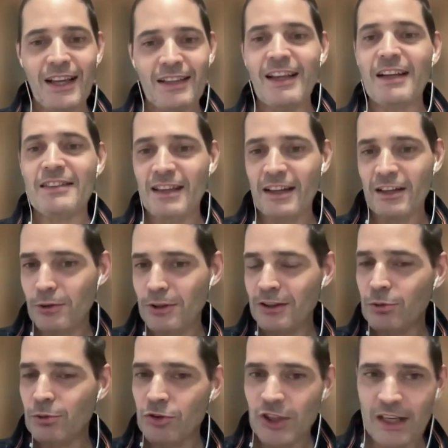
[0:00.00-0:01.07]
that are going
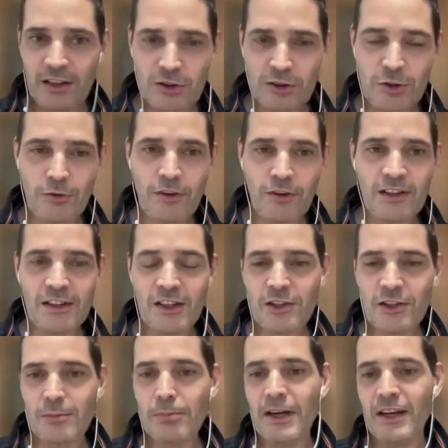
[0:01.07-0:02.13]
to challenge your
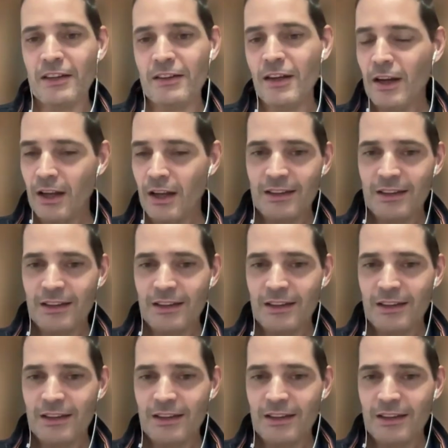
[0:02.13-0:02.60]
validation plan,